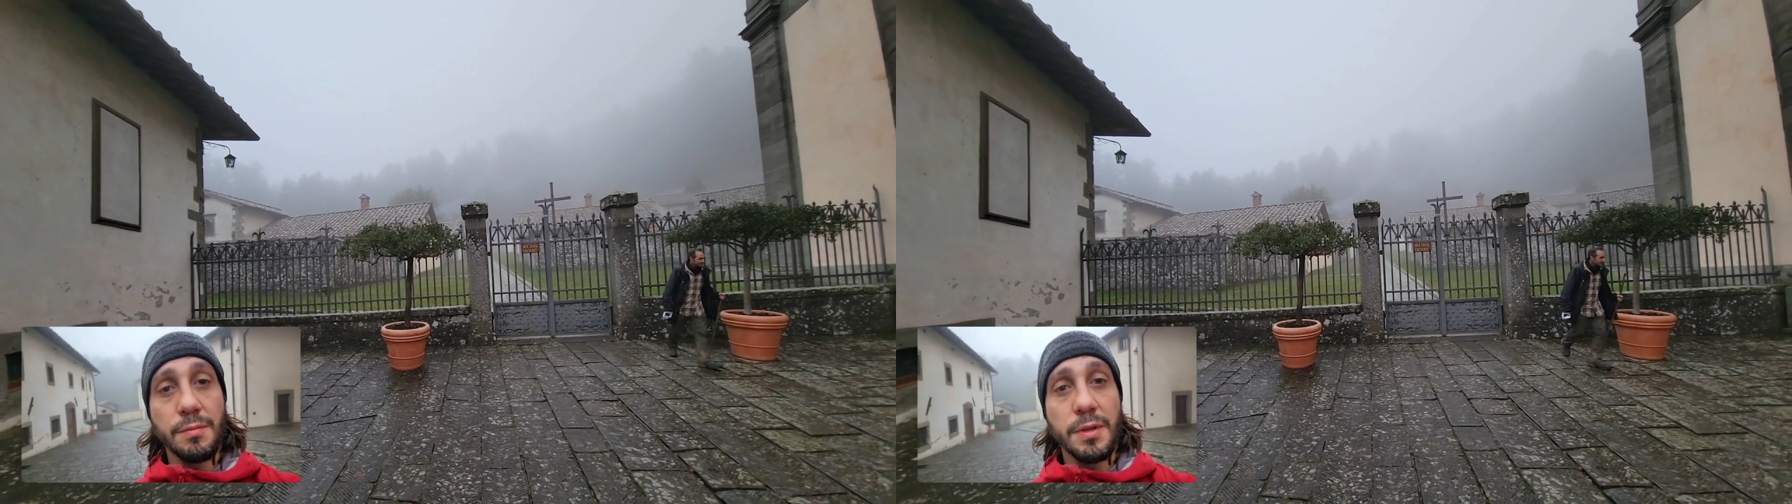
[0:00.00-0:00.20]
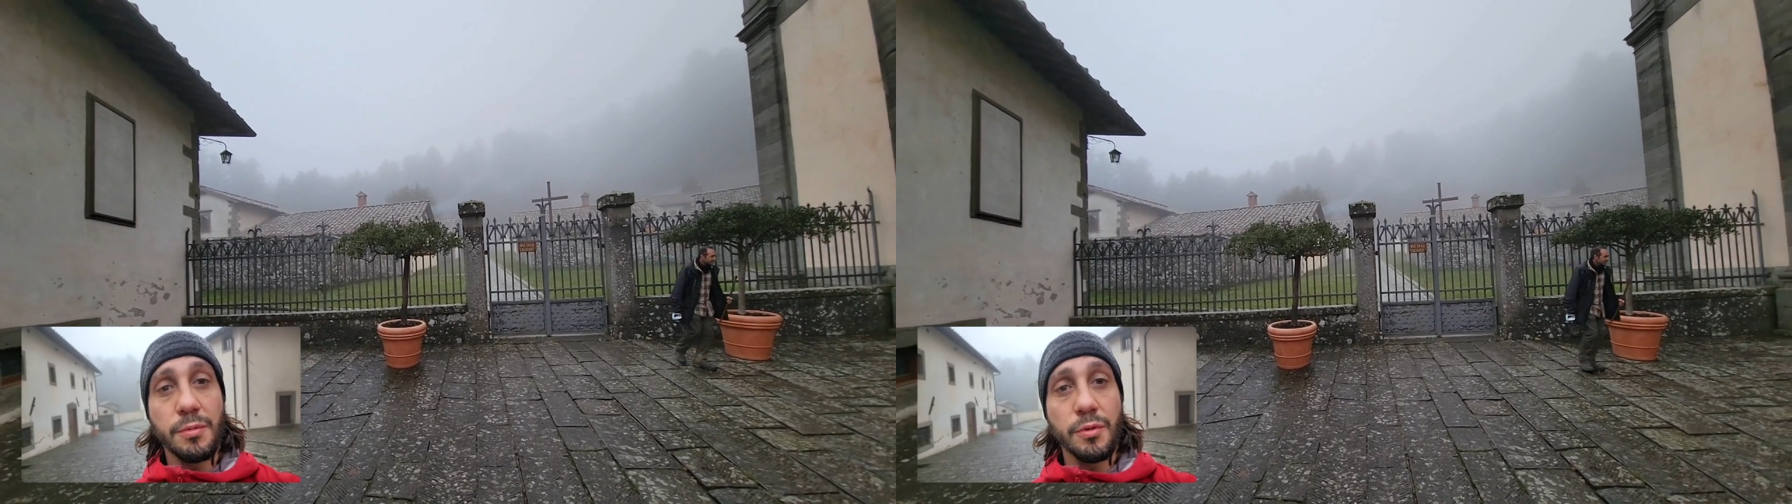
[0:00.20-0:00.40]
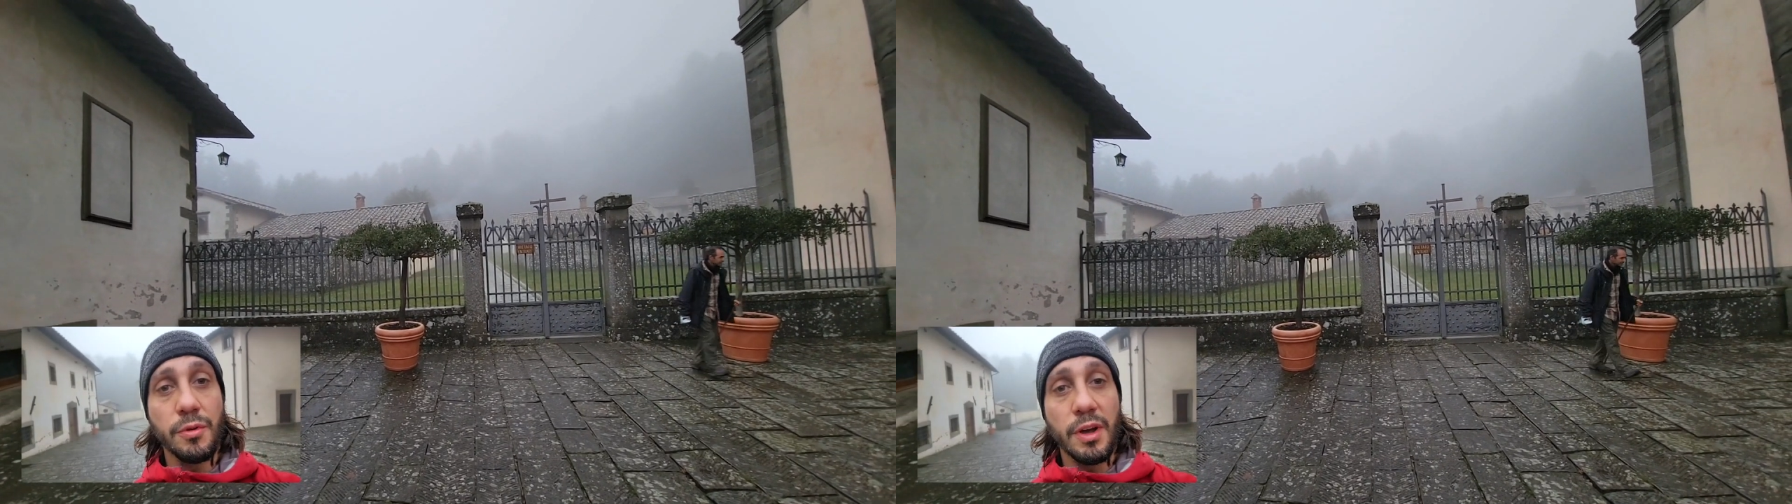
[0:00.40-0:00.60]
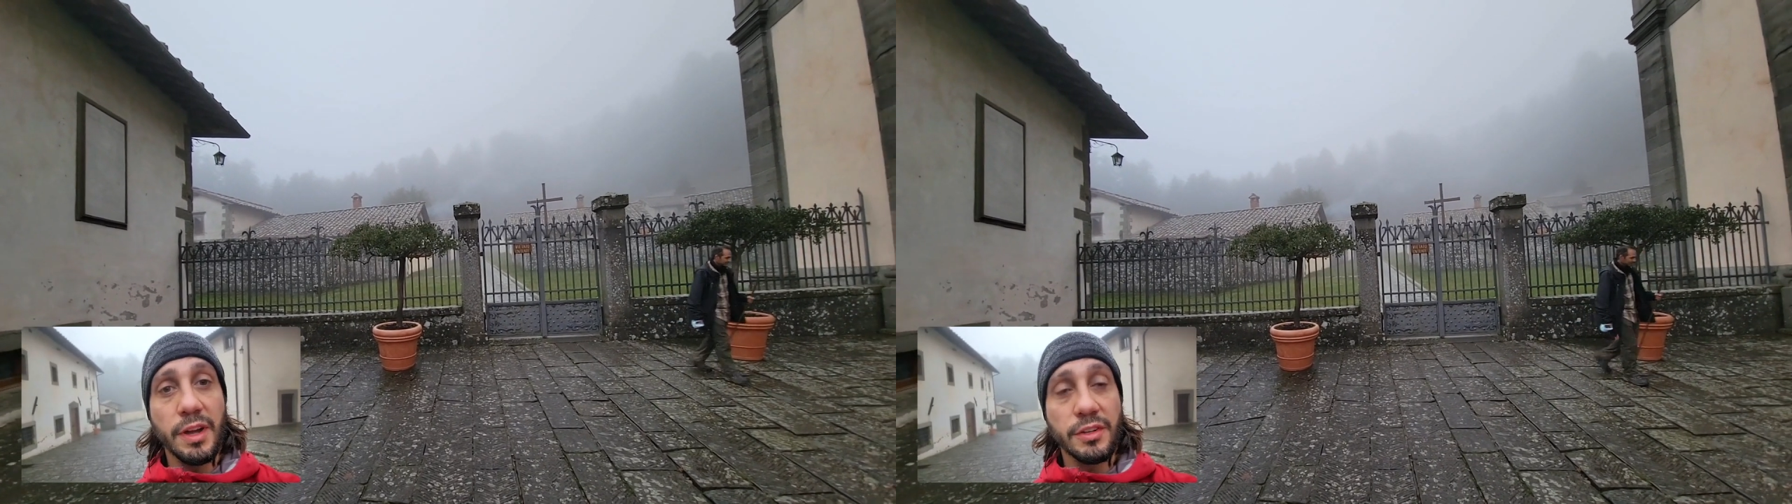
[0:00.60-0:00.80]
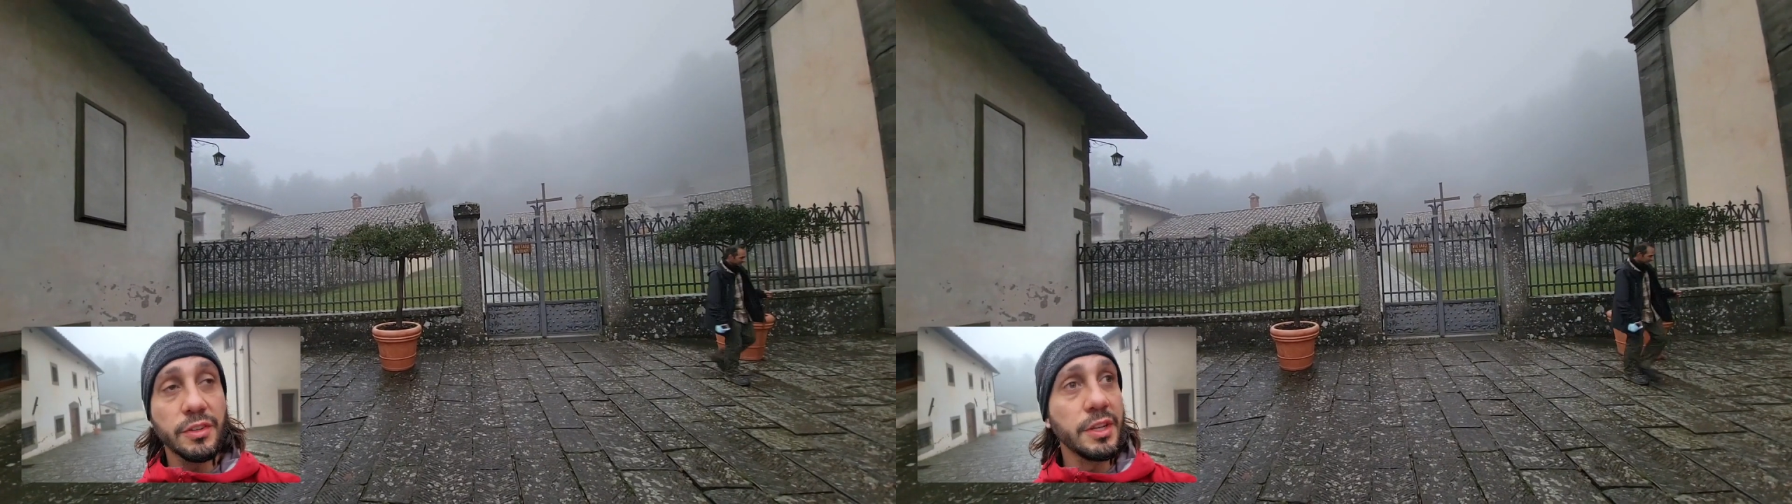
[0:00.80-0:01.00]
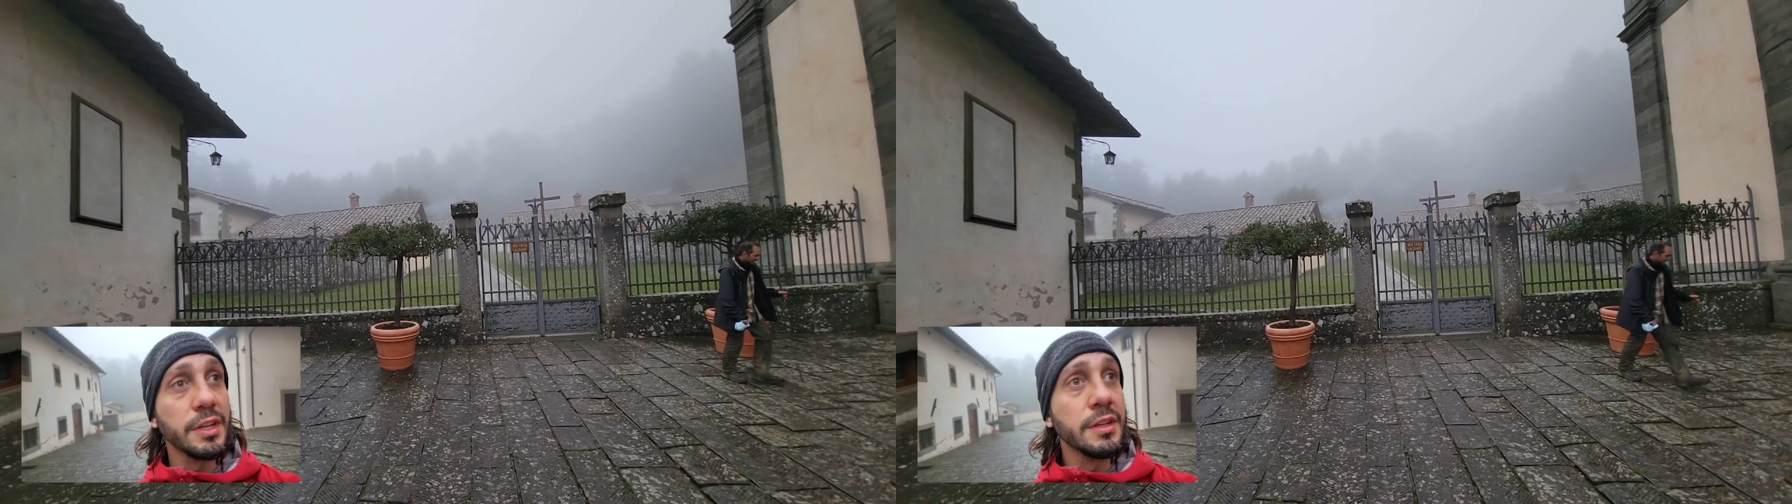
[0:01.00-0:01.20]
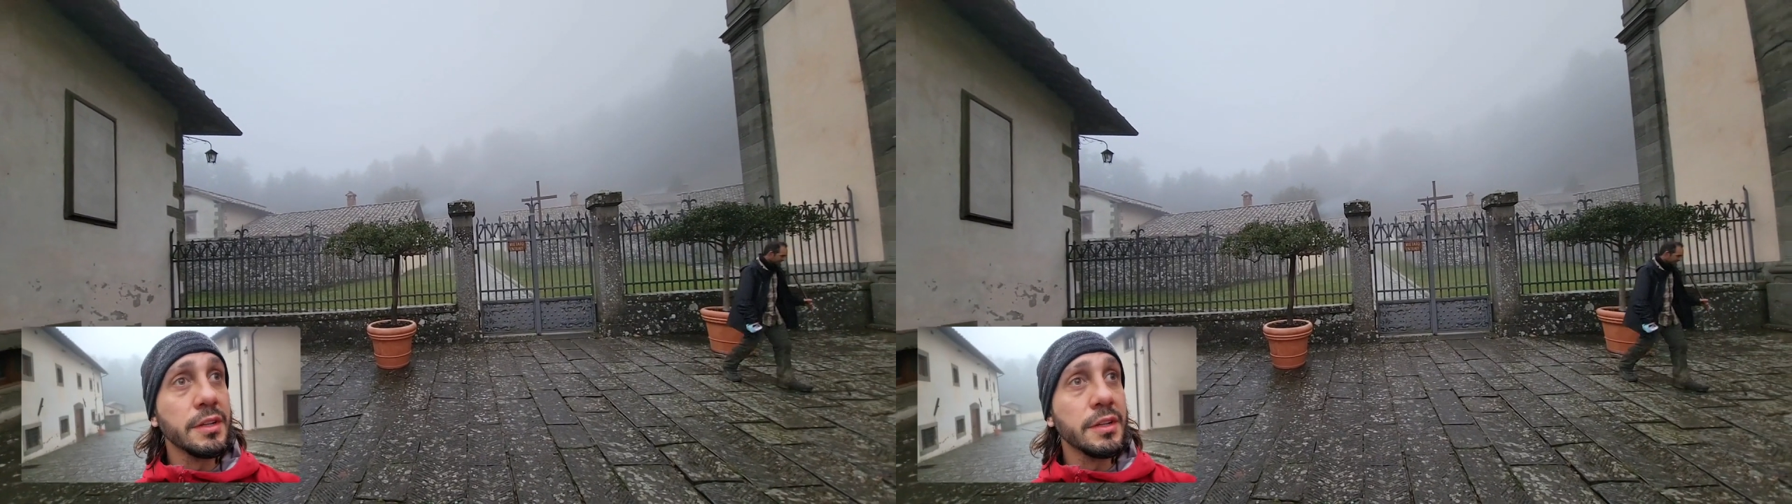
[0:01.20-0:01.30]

people who have actually